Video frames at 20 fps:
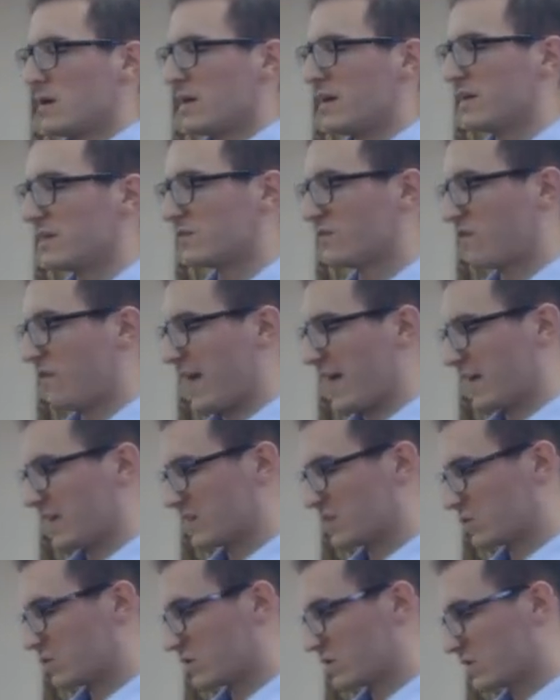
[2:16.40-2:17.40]
His
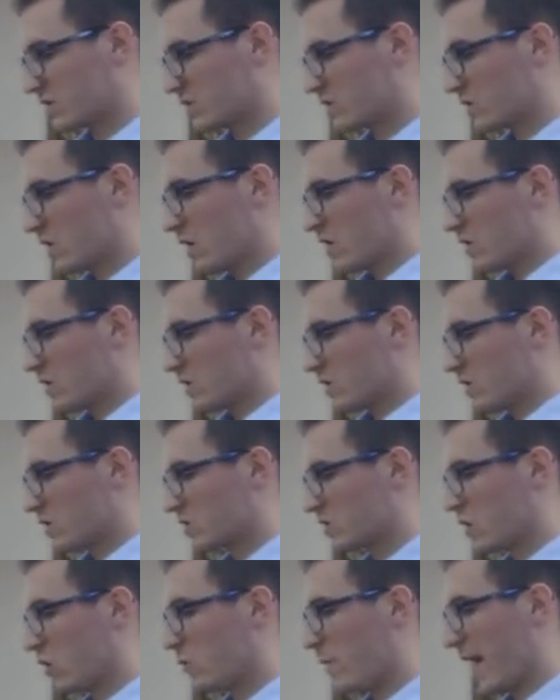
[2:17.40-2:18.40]
face was
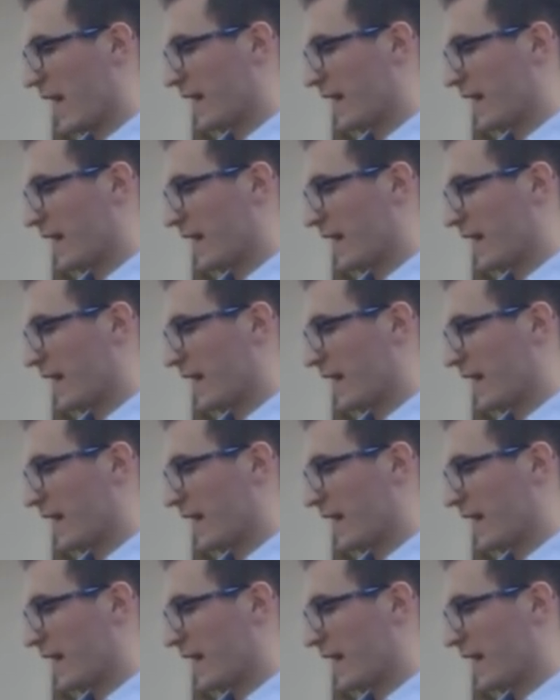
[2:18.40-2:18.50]
so